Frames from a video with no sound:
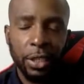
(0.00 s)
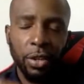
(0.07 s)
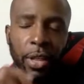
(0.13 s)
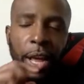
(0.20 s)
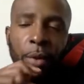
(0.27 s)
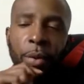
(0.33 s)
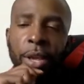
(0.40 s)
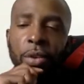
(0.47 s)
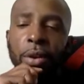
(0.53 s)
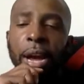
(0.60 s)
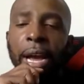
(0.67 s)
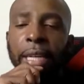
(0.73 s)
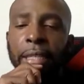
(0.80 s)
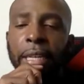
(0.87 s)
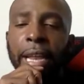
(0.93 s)
So that way you
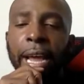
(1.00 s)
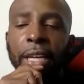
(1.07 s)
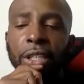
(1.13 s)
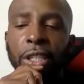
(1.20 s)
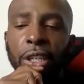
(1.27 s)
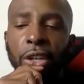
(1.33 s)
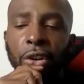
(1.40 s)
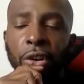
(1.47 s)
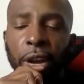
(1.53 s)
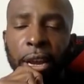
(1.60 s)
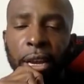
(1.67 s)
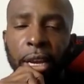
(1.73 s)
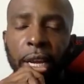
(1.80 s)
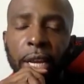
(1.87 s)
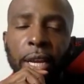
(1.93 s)
guys can actually
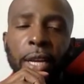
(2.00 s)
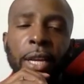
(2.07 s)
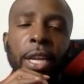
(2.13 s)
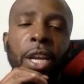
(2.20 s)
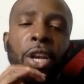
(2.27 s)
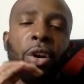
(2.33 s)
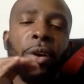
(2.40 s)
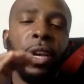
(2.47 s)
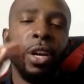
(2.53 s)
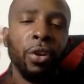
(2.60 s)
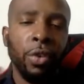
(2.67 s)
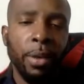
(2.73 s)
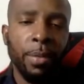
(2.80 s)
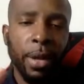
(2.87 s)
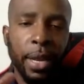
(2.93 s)
create, an
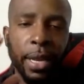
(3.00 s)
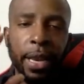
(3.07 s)
agreement.